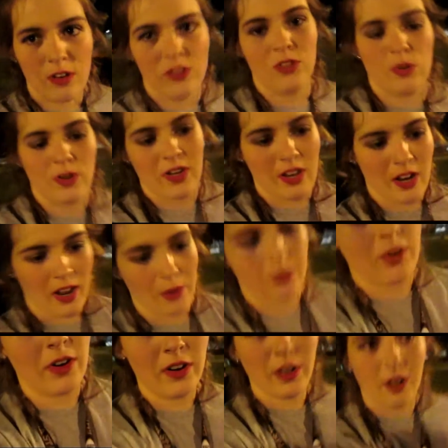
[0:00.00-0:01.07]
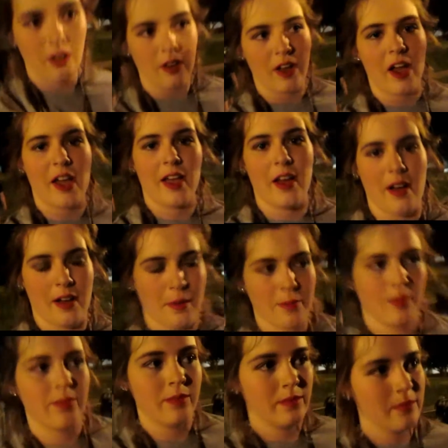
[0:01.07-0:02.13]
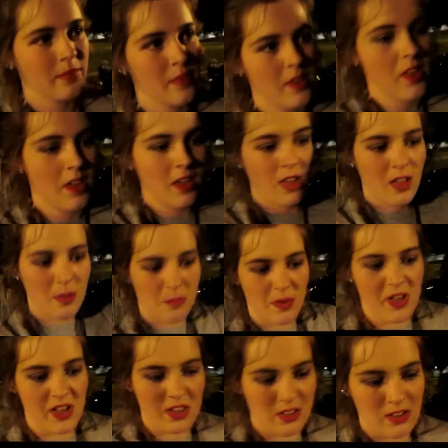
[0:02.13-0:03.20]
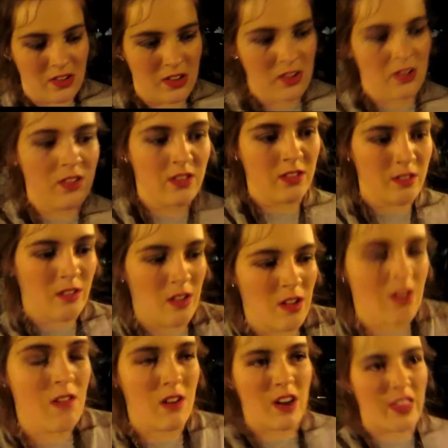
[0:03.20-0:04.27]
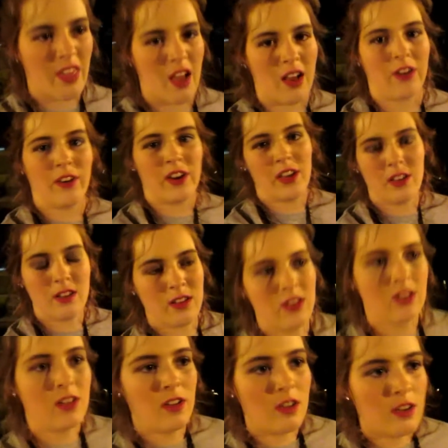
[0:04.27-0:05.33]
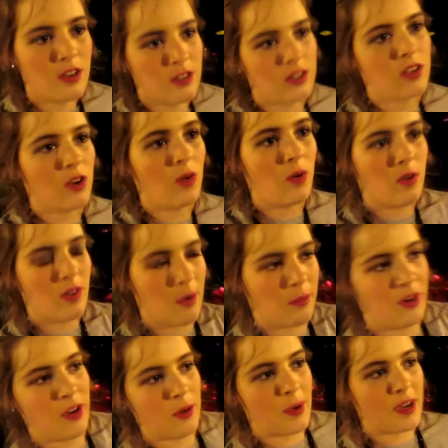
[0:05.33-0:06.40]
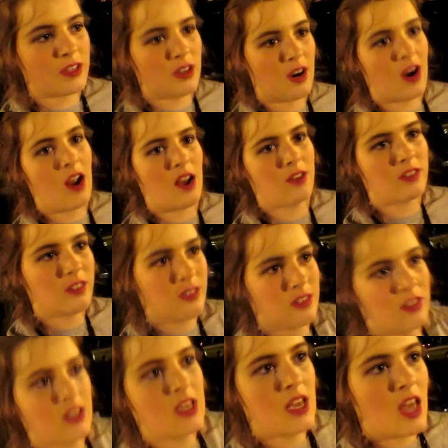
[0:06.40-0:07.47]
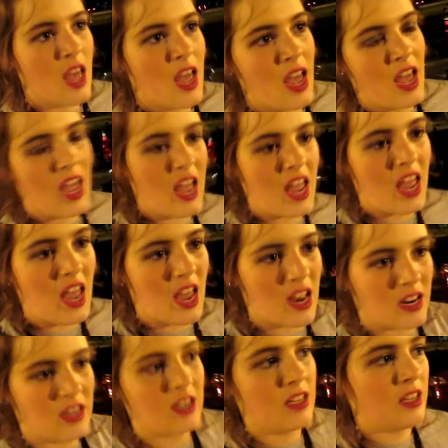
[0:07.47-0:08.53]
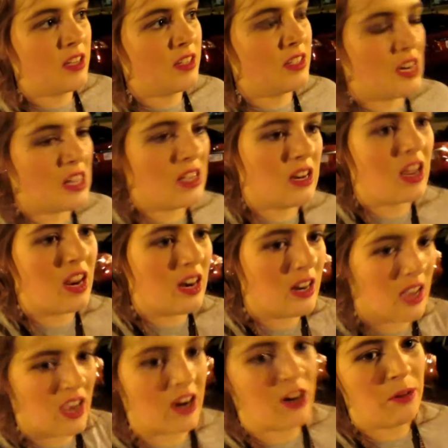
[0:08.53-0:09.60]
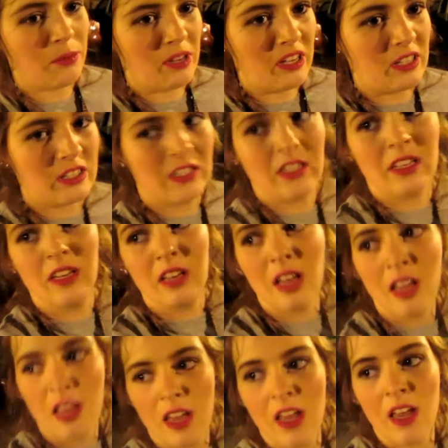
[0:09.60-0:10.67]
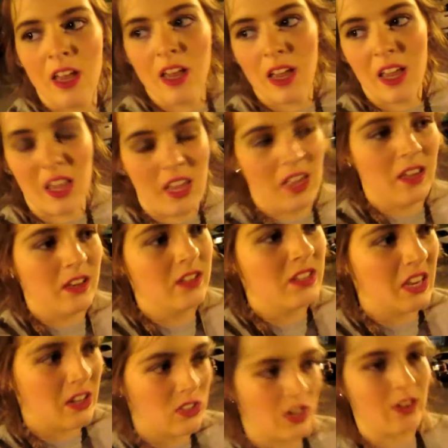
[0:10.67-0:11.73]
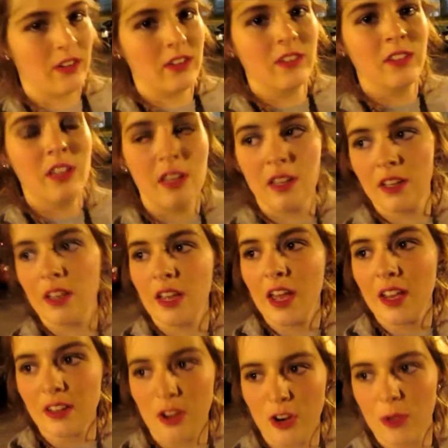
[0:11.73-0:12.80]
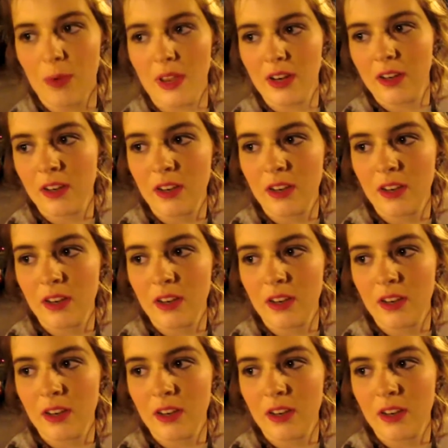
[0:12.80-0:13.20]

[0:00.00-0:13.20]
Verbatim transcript: Jordan and I were gonna go to IHOP, but we're not that hungry, so I'm gonna go back to her house and stay the night at her place and take a shower and go to bed.